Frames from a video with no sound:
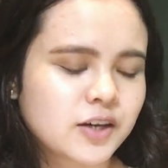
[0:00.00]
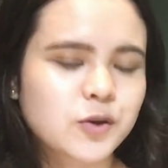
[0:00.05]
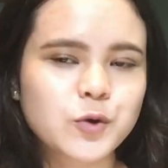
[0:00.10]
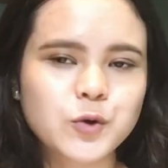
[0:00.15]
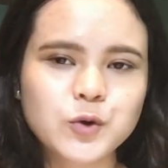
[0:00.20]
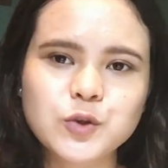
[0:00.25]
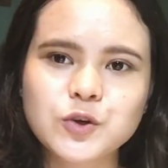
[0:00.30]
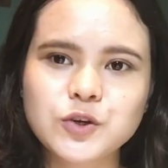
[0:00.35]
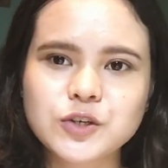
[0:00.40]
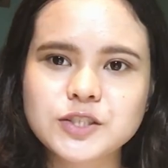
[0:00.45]

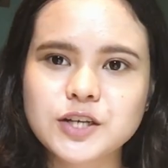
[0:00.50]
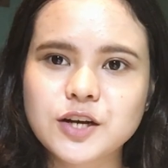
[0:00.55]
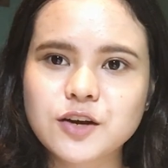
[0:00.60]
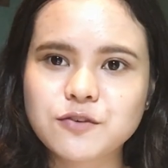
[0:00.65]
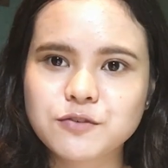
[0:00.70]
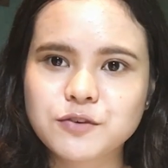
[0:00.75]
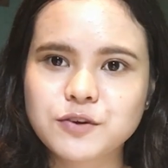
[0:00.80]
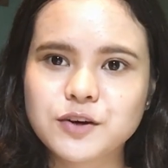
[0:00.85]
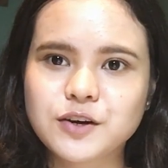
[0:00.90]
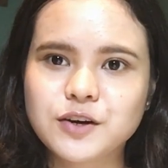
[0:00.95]
quote ko
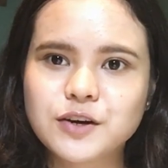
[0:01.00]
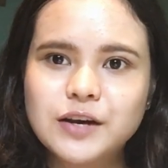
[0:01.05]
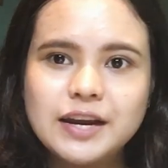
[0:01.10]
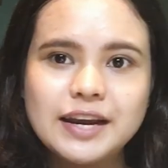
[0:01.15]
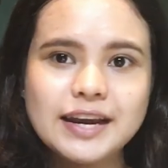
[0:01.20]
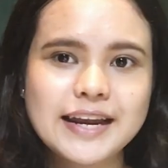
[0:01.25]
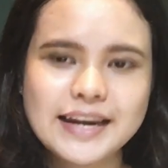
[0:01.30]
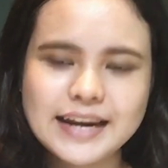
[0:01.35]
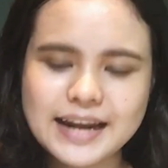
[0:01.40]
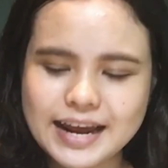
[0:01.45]
siya for
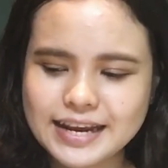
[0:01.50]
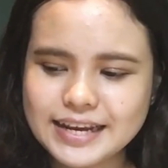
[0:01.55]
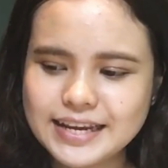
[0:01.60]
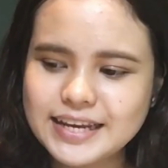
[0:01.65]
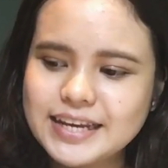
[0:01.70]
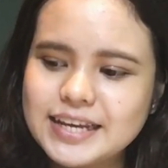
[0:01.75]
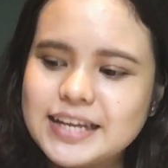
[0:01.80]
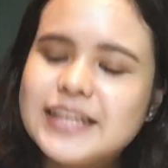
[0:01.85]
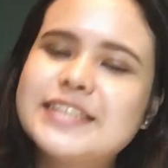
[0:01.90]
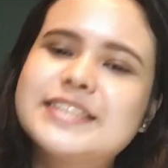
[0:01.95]

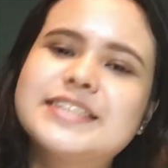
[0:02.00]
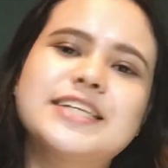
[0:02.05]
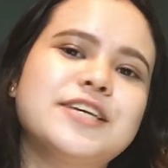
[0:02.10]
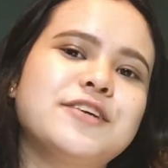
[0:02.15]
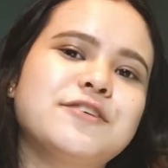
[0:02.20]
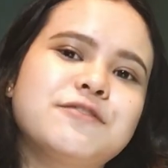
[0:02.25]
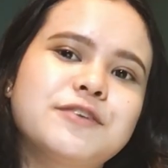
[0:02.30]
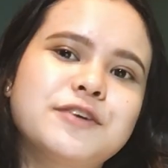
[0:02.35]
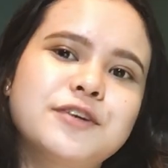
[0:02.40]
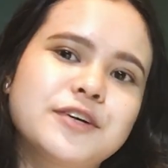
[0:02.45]
clients
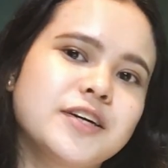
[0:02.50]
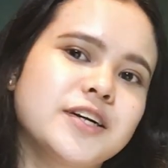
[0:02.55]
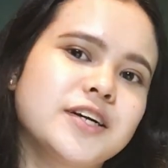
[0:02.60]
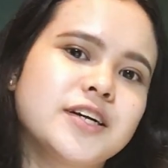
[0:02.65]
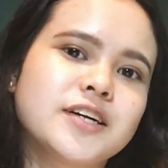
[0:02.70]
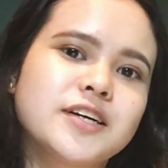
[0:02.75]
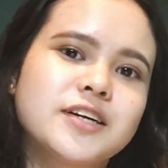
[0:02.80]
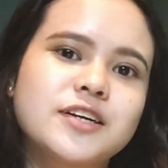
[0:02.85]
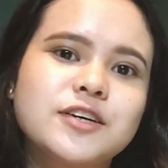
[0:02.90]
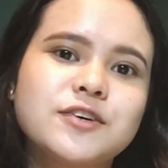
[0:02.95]
and for
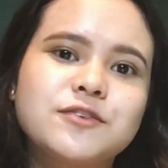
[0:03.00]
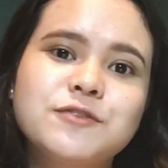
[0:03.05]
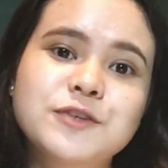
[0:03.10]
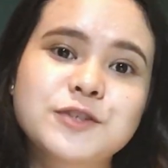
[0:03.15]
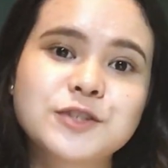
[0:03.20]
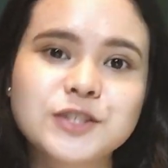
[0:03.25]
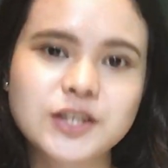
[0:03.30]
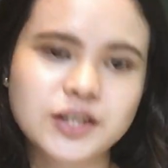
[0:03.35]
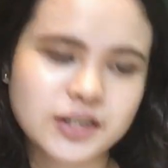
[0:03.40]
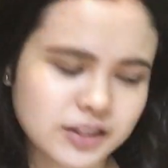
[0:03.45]

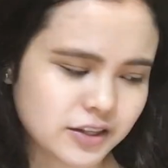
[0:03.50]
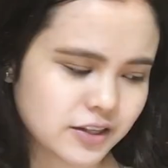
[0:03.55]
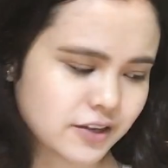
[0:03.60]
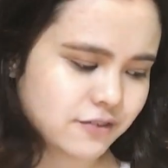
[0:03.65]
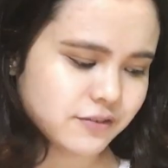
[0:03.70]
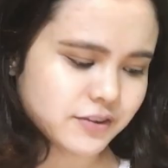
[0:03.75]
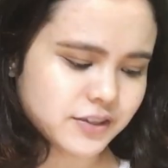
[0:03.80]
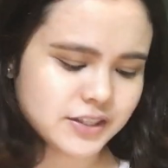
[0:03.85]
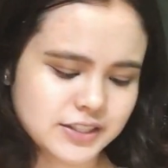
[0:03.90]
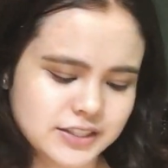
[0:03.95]
future
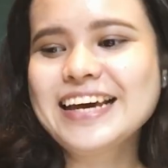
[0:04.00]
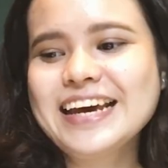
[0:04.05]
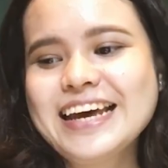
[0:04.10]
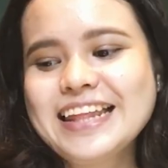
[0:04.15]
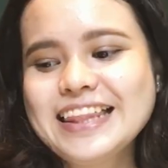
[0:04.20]
endeavors.